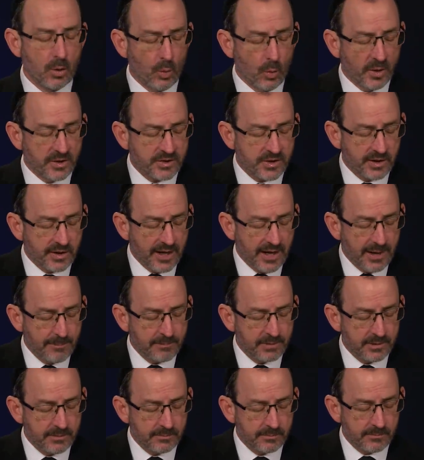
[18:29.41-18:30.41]
What's going to
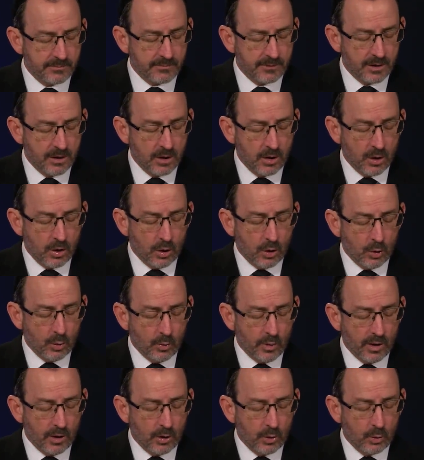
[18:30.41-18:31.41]
happen?
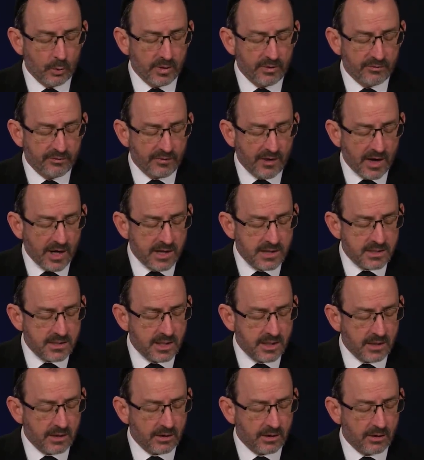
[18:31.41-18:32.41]
Well, we find
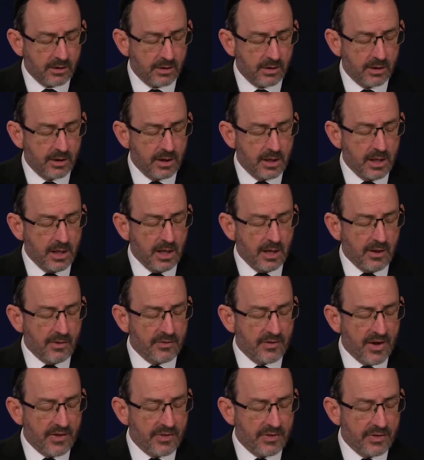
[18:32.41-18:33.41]
here
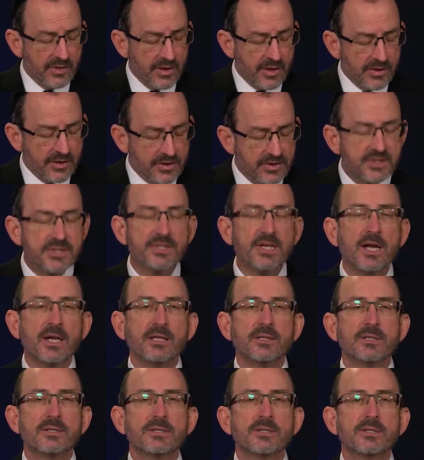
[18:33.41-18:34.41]
that the
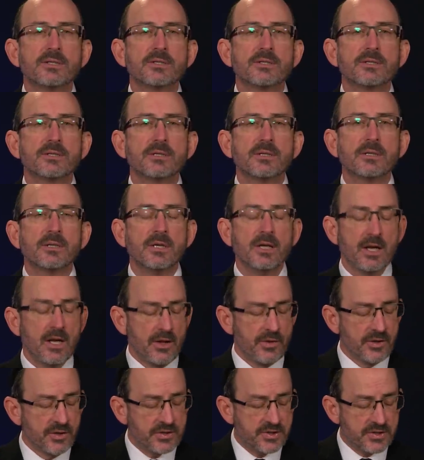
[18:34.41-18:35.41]
sons,
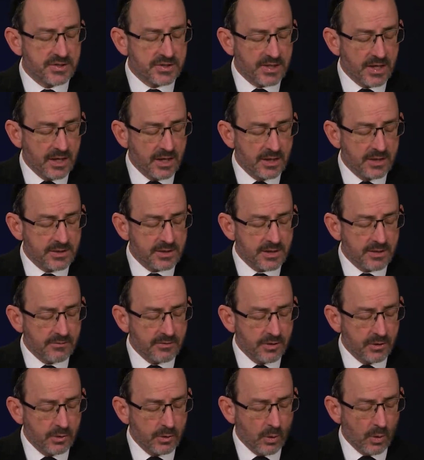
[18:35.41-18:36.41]
the sons of
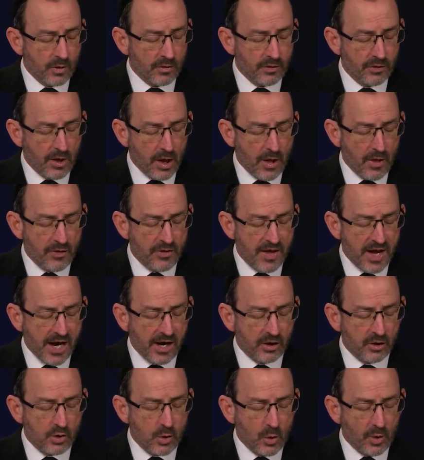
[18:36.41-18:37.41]
the north, they
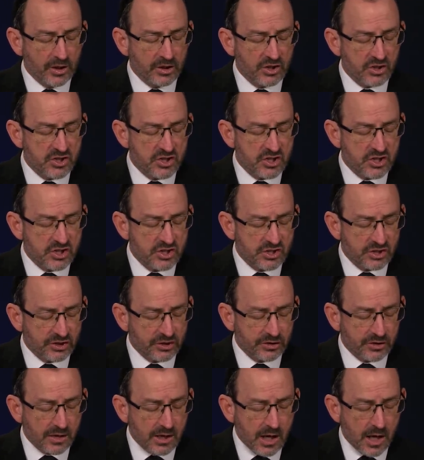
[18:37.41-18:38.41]
are going to
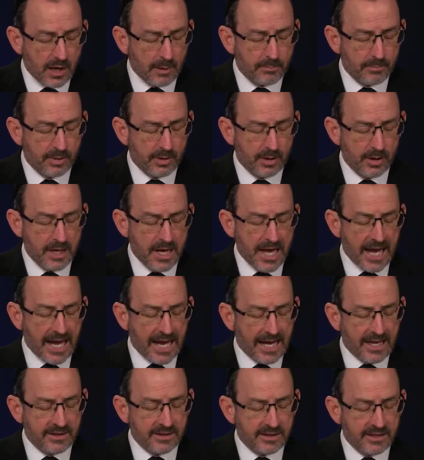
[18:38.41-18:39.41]
stir up
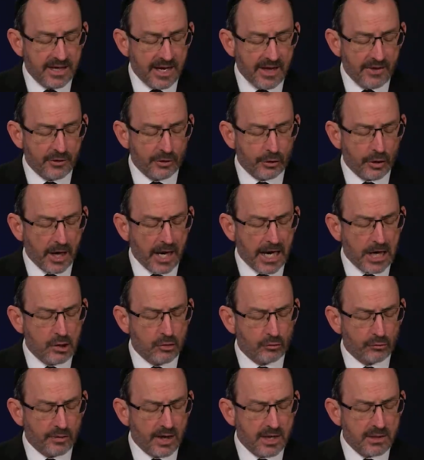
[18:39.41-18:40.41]
and gather a
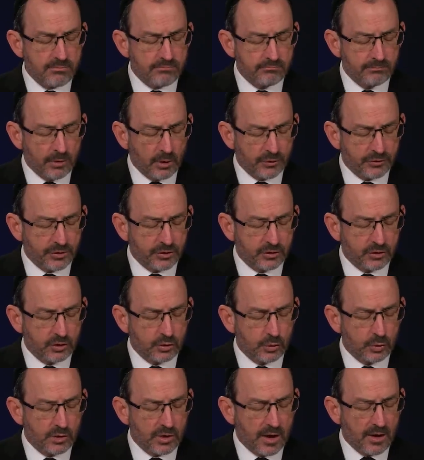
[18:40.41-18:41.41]
great
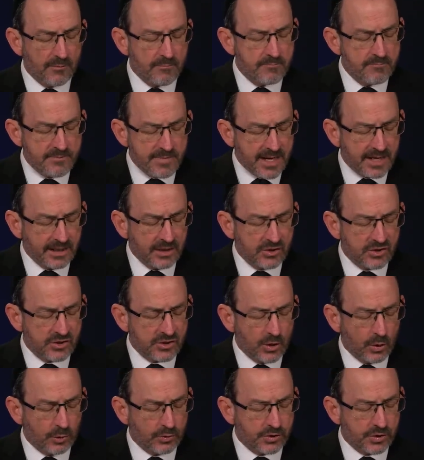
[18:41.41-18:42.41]
multitude of many
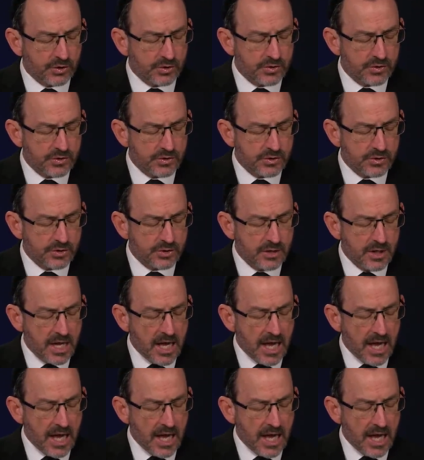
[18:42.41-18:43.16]
soldiers.